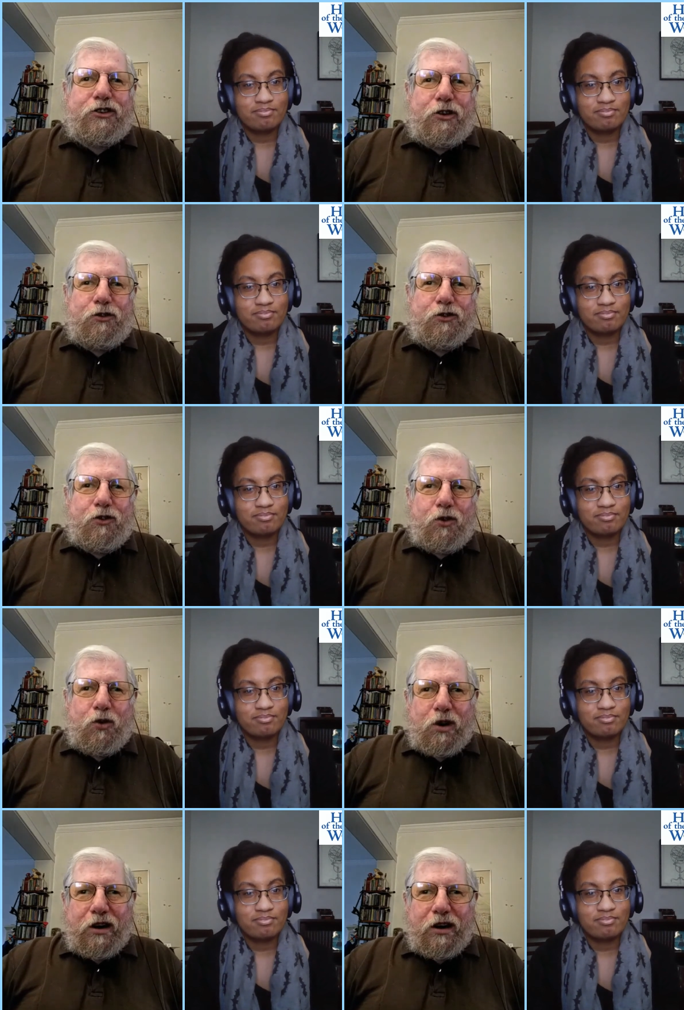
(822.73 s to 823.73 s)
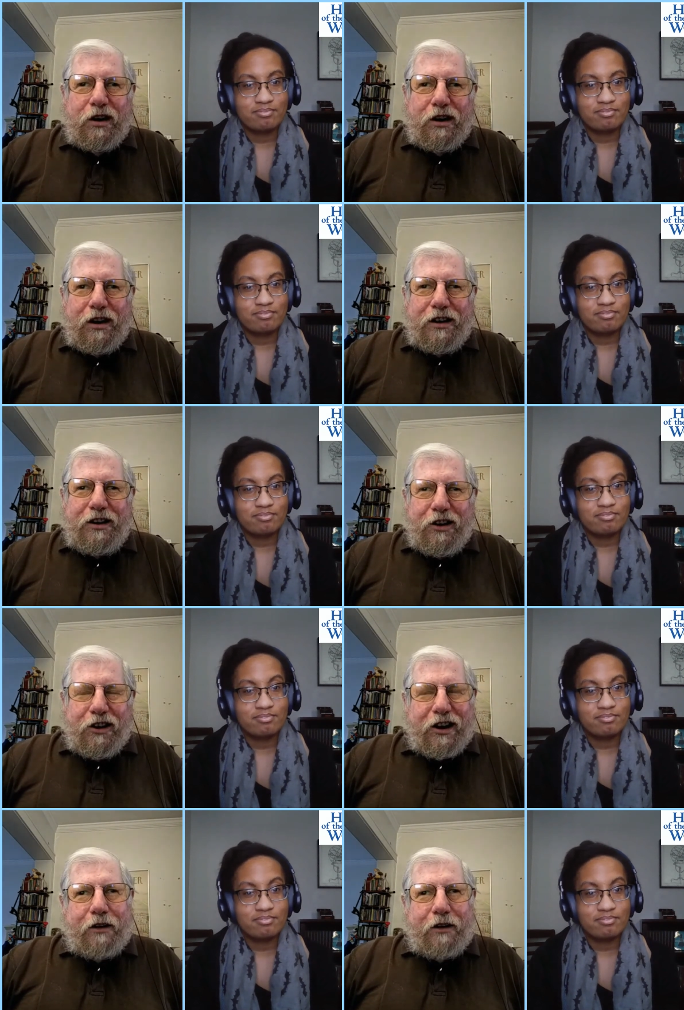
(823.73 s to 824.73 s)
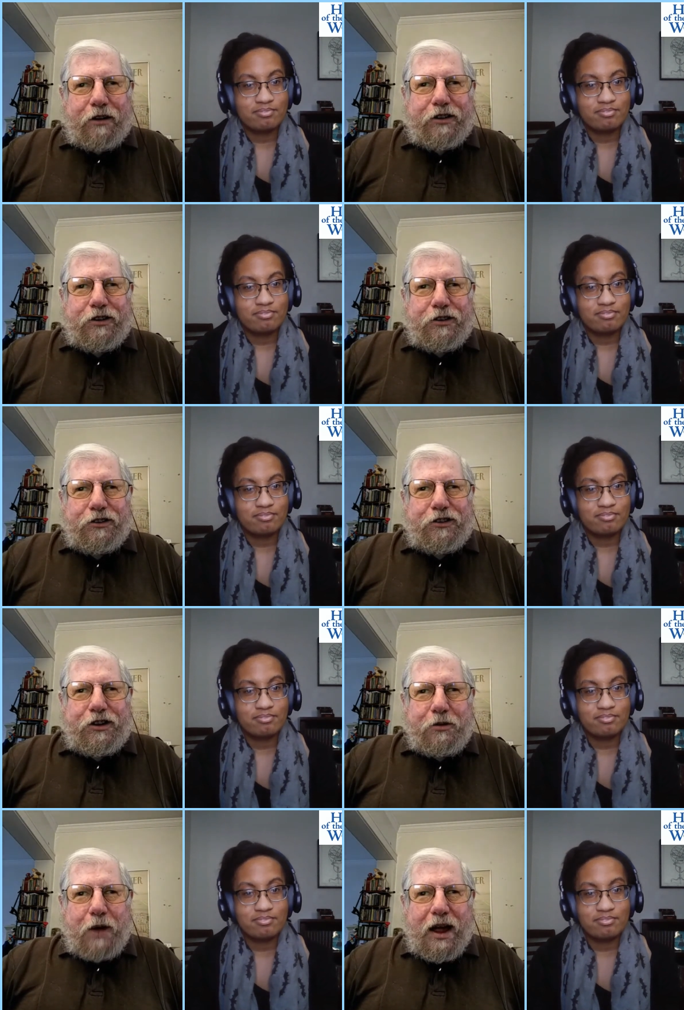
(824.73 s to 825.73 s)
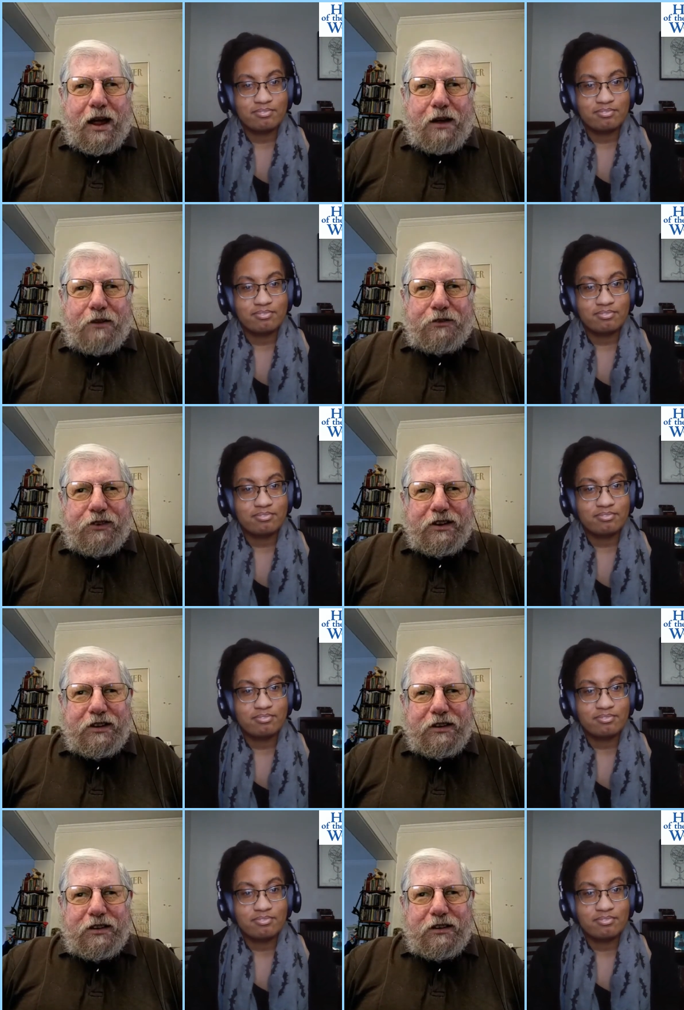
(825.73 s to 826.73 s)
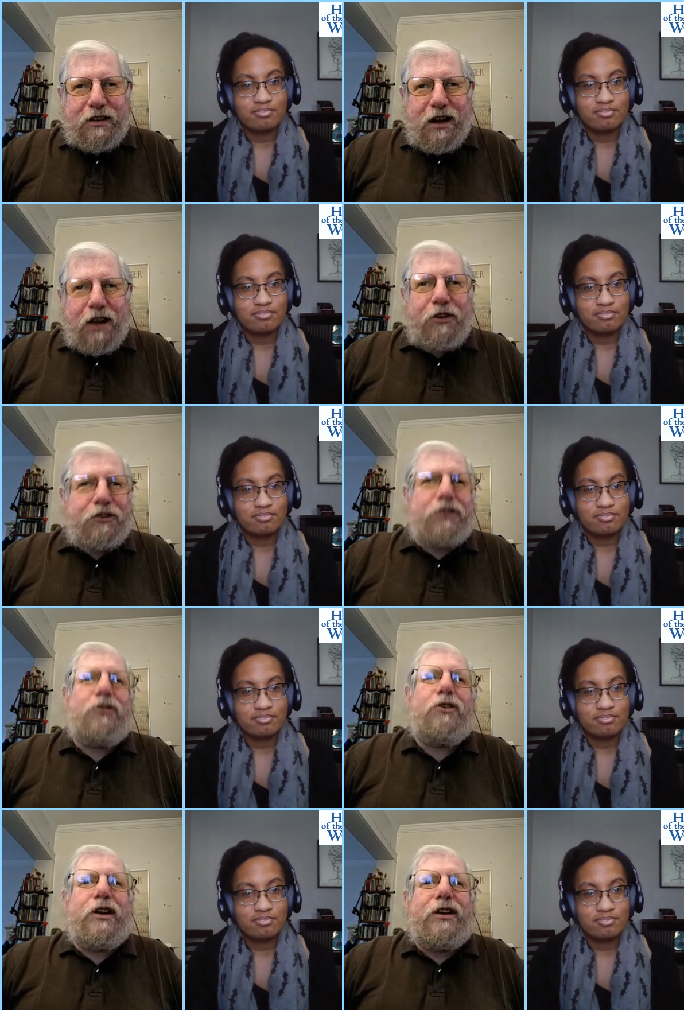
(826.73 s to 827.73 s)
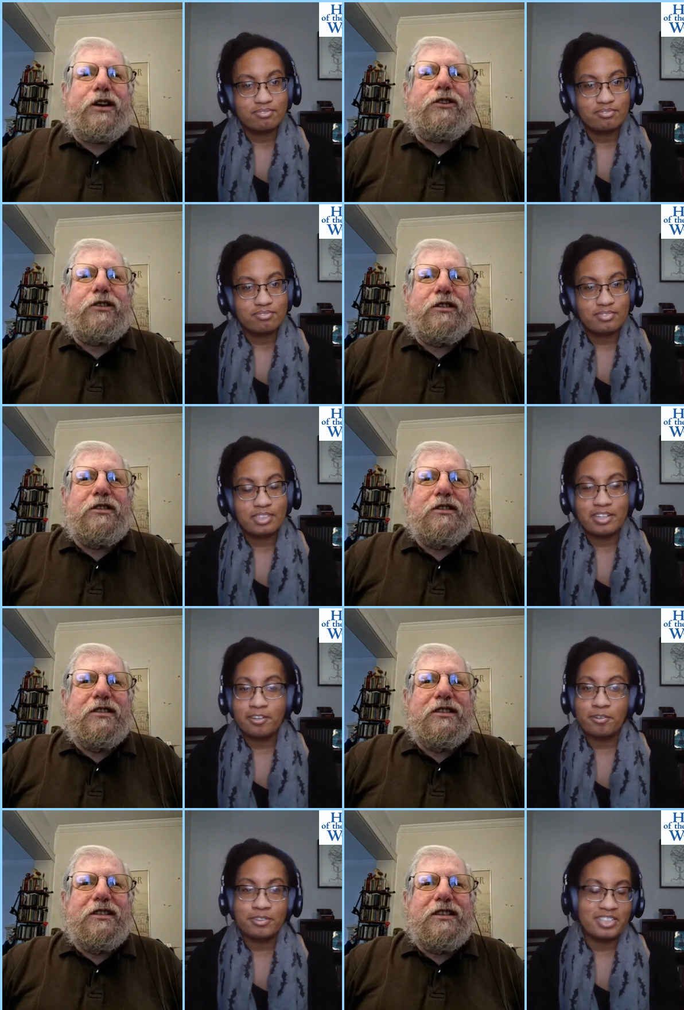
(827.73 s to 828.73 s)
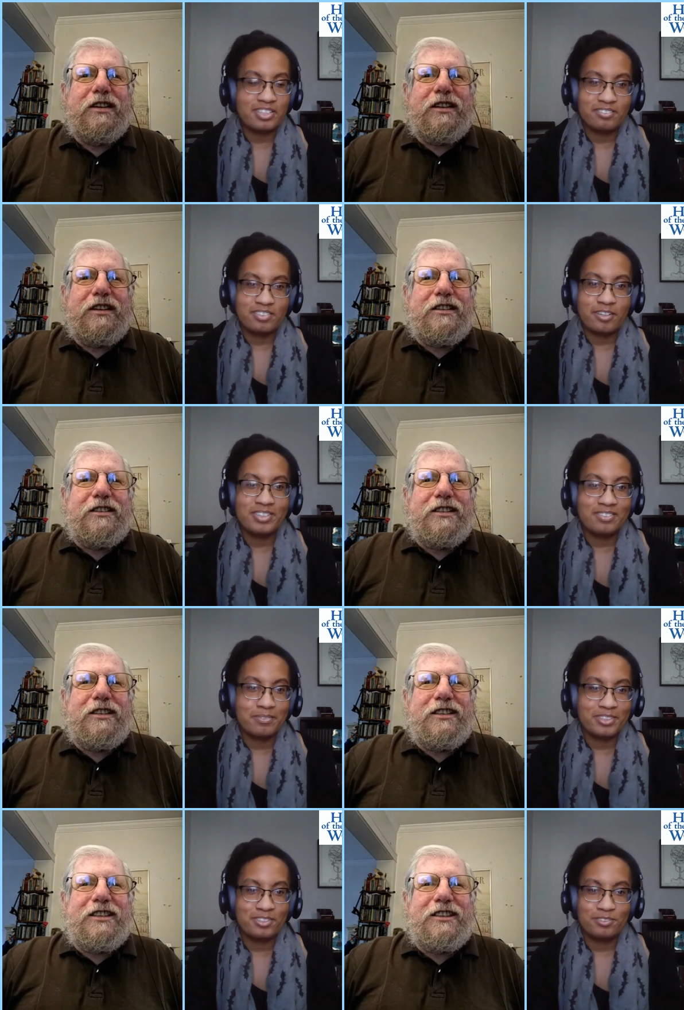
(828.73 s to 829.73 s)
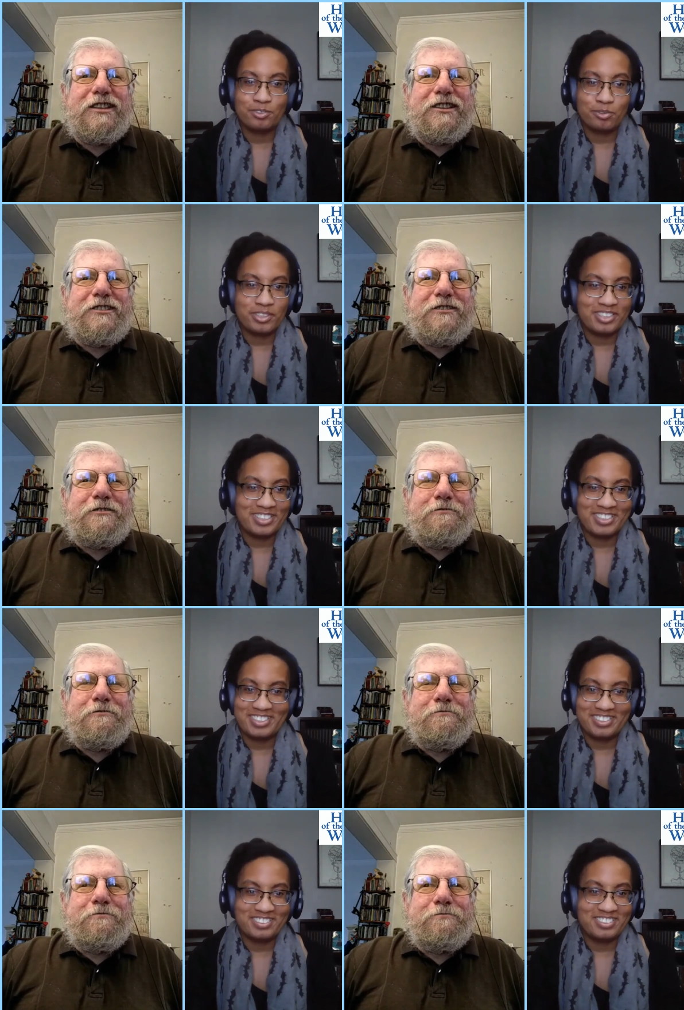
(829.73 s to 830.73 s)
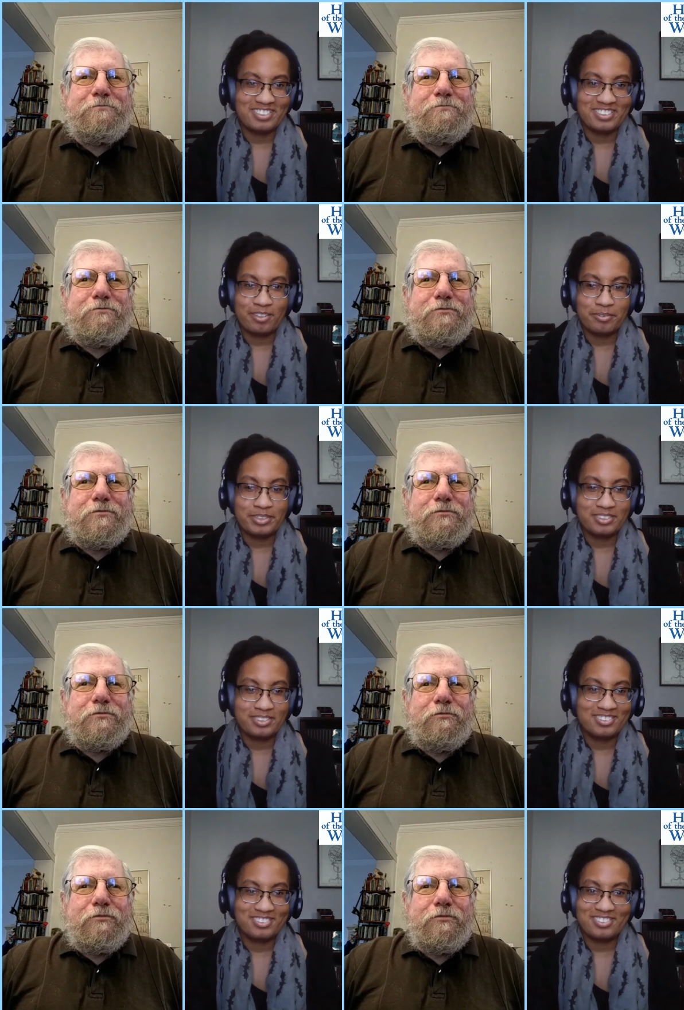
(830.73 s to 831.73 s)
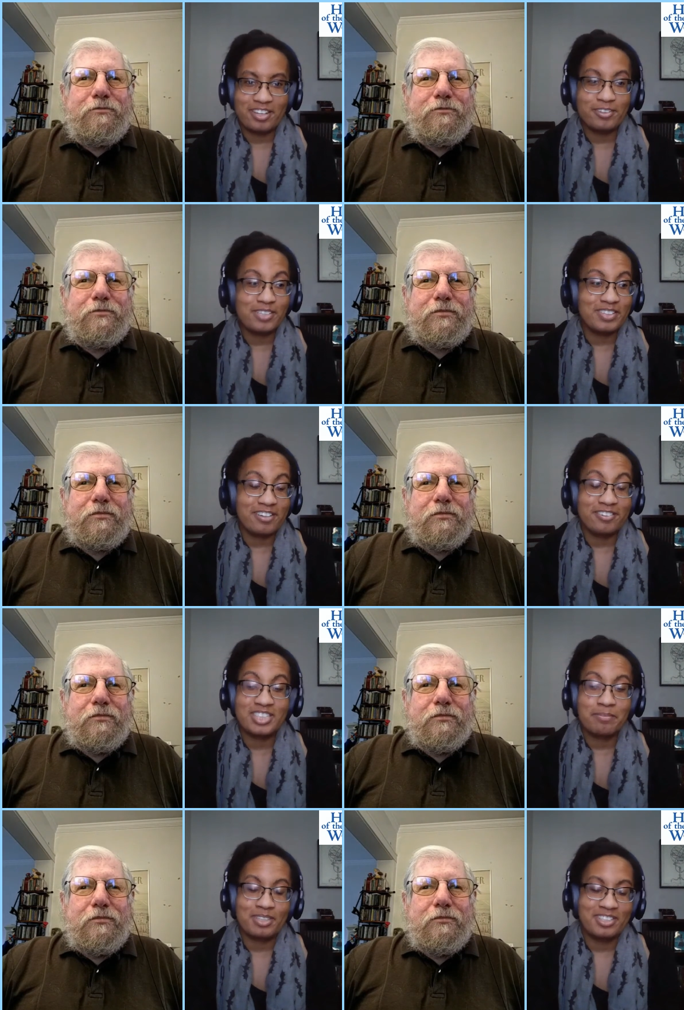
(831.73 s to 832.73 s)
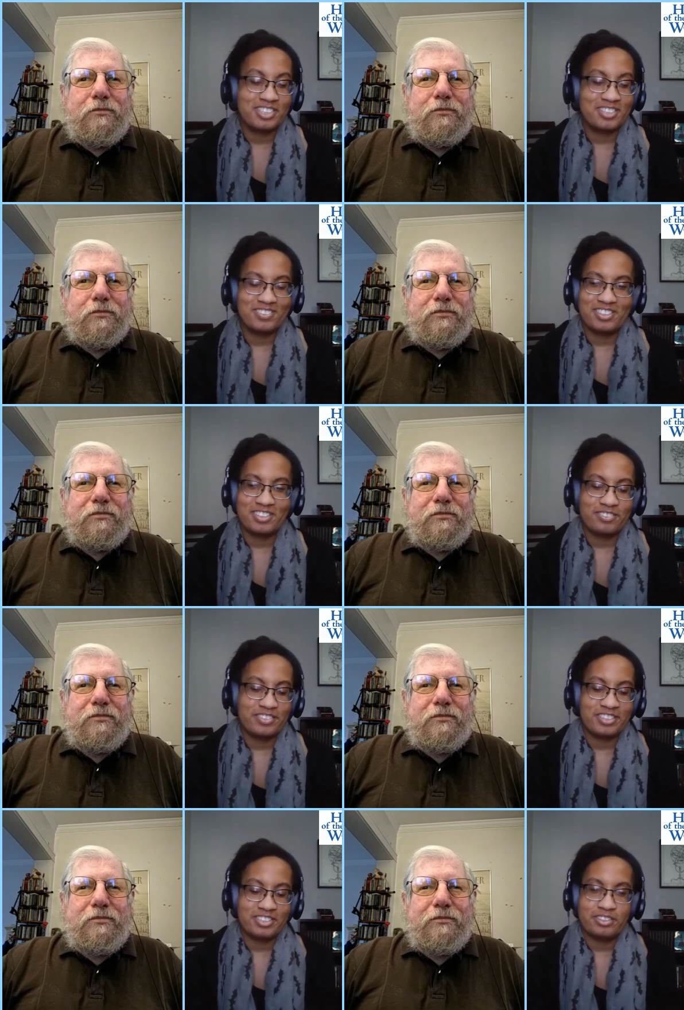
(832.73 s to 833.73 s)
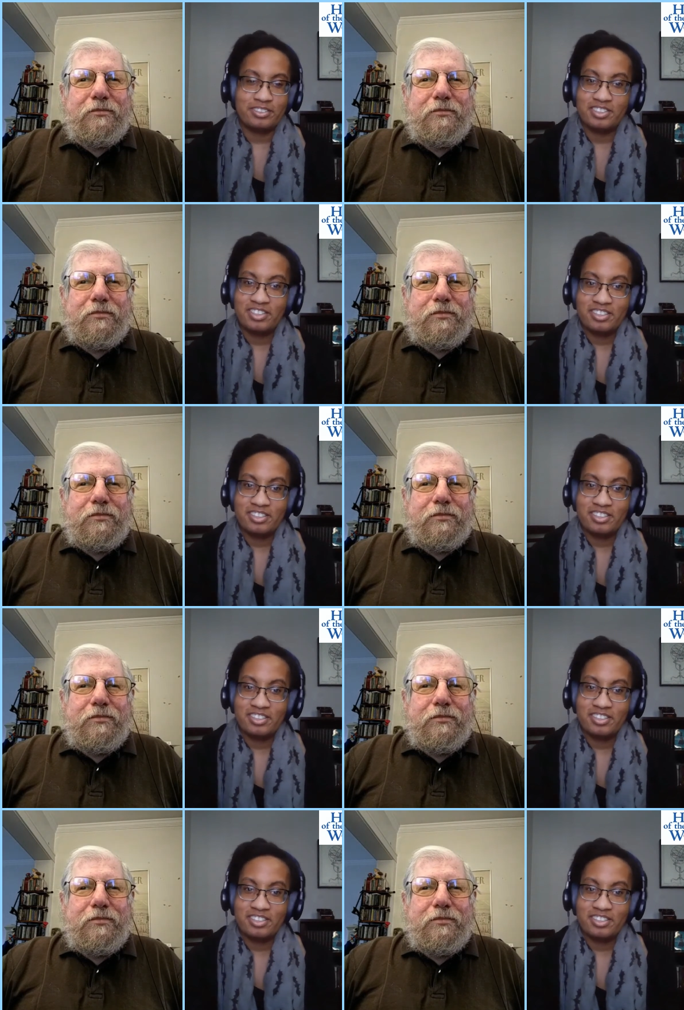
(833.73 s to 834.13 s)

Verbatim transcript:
Speaker 1: for your characters? Do you have other stories?
Speaker 2: I always have. I always have a bunch of story ideas. It's always I always have. I always keep a list of stuff of things I